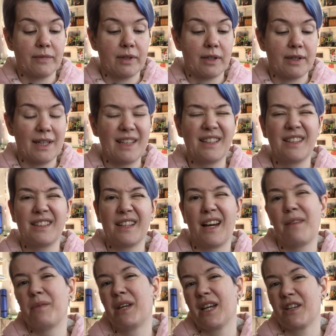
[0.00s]
take the
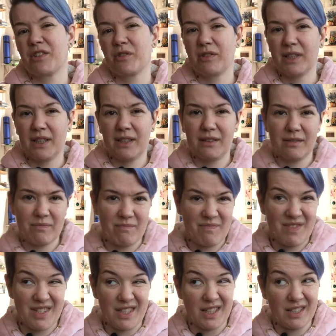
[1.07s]
time and actually
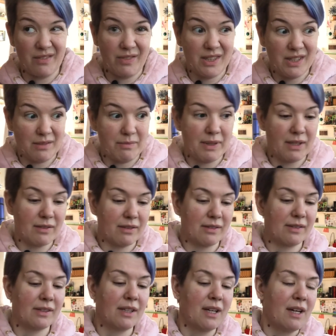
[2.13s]
study with it,
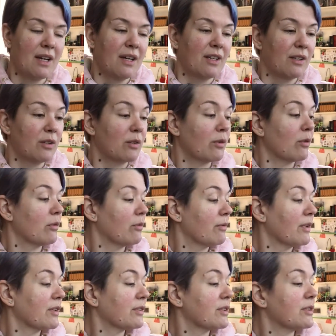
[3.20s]
because, you know,
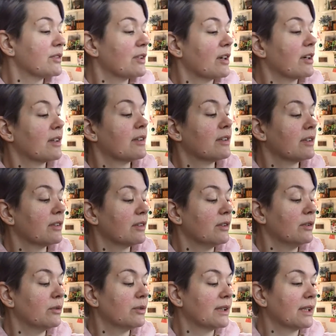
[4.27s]
once you start
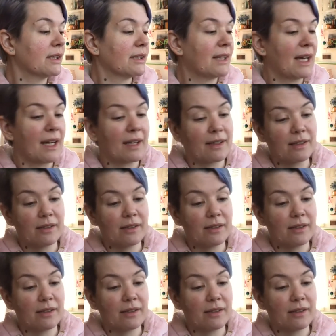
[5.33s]
using a deck,